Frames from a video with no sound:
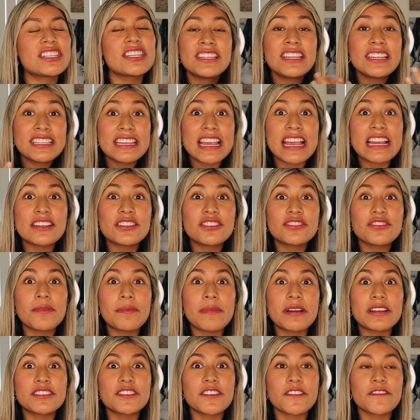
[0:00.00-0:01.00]
She changed so
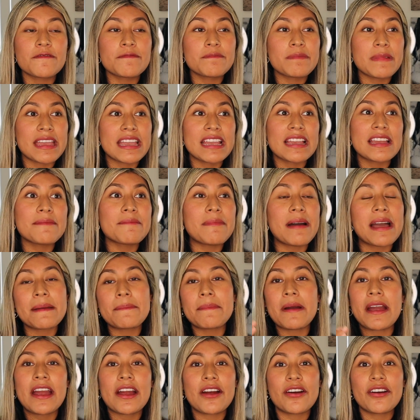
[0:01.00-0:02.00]
much of me, my
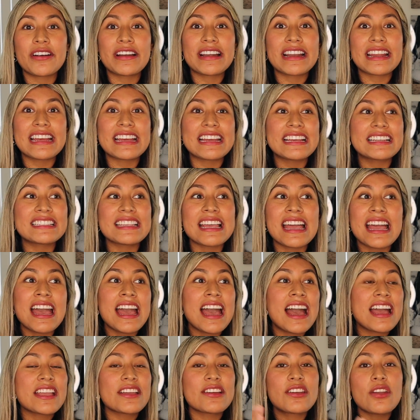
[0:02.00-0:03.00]
priorities,
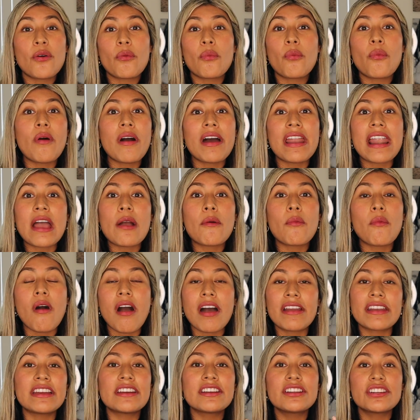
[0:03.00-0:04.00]
you know, what I
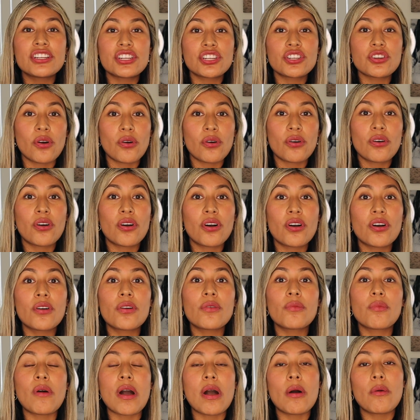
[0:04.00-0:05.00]
wanted to show
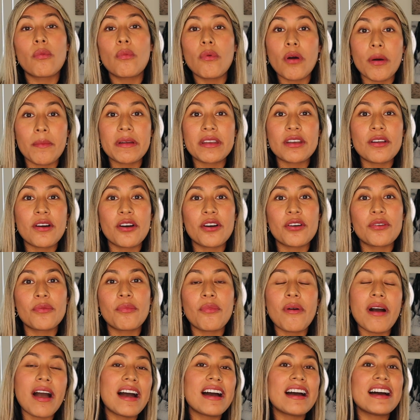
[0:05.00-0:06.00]
her, what womanhood
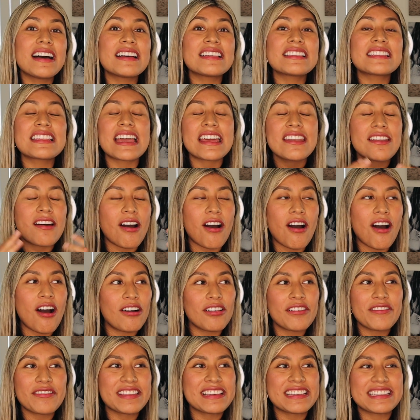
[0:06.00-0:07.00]
was, and
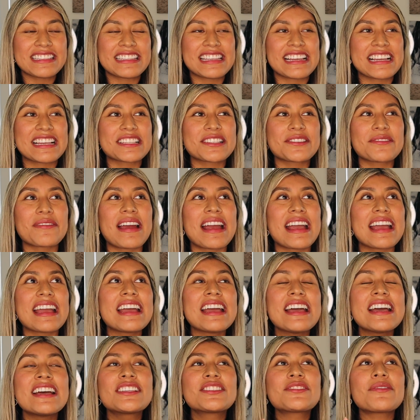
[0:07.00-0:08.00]
all of these things, right?
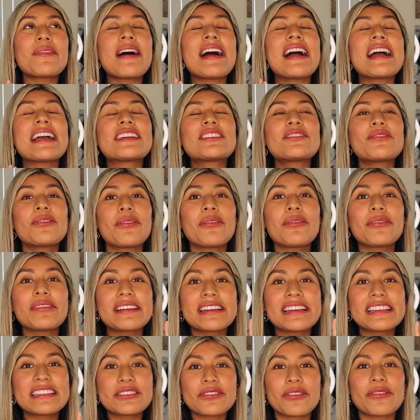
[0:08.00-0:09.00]
So I
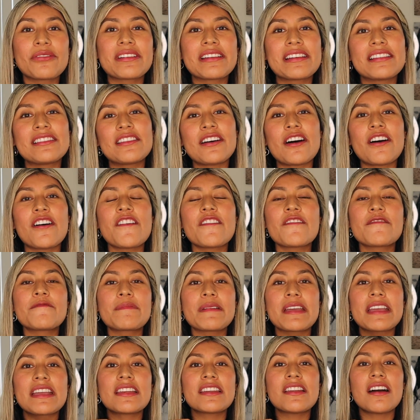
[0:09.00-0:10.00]
totally love
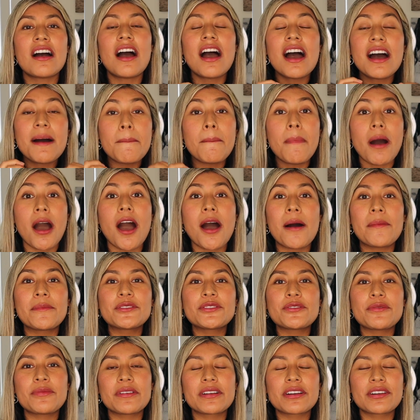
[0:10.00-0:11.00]
being a mom
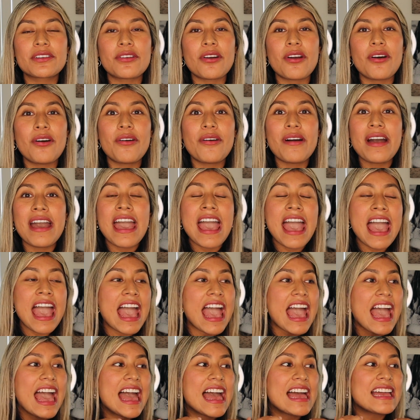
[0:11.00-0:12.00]
to a girl,
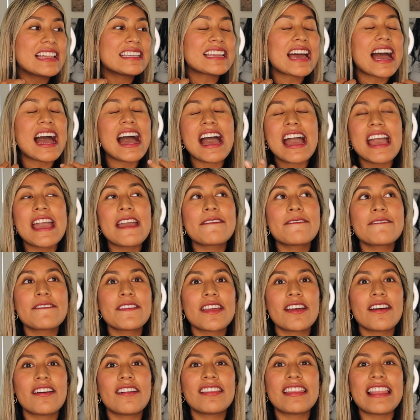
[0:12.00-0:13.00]
and I
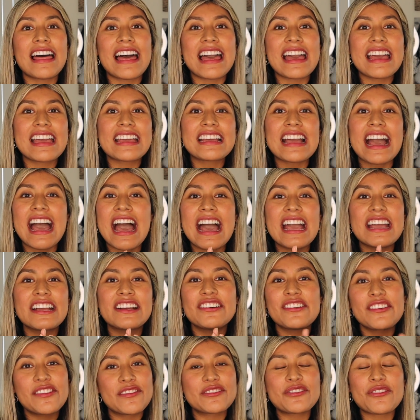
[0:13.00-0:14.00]
feel like I
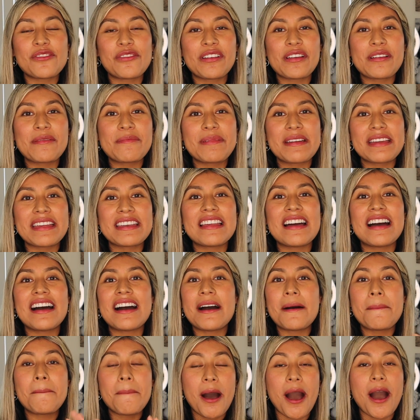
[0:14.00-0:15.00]
could have totally been
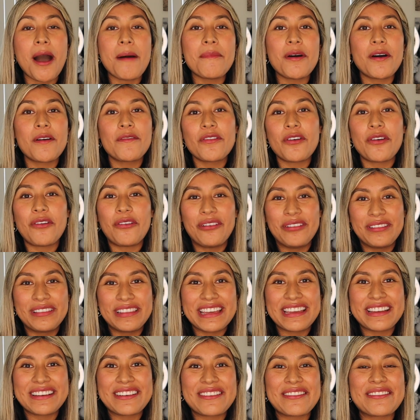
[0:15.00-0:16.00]
a mom of
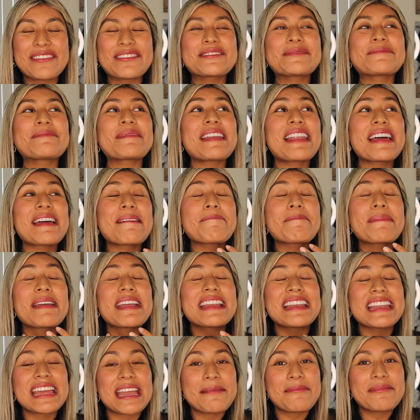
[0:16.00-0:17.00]
only girls, but
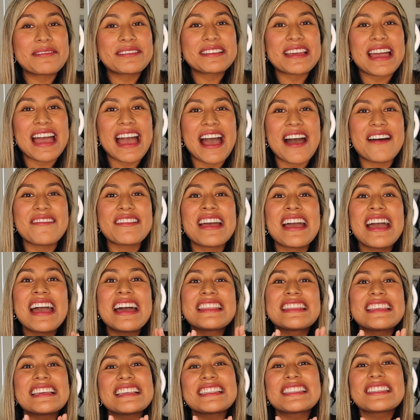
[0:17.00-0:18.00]
being able to have
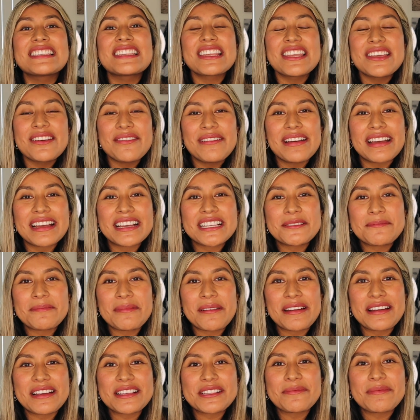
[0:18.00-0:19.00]
this new
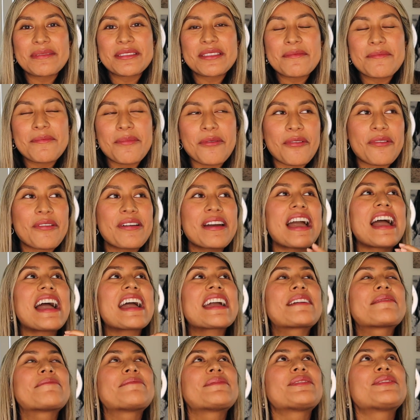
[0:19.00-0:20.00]
experience with a boy,
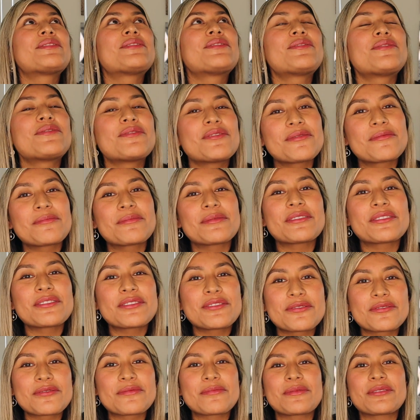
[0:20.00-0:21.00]
I am super
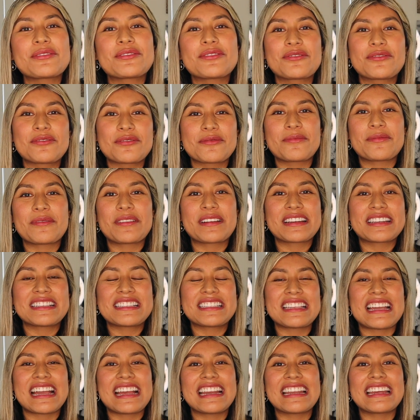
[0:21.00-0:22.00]

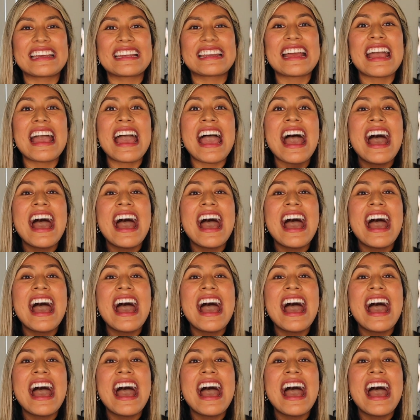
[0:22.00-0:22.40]
excited.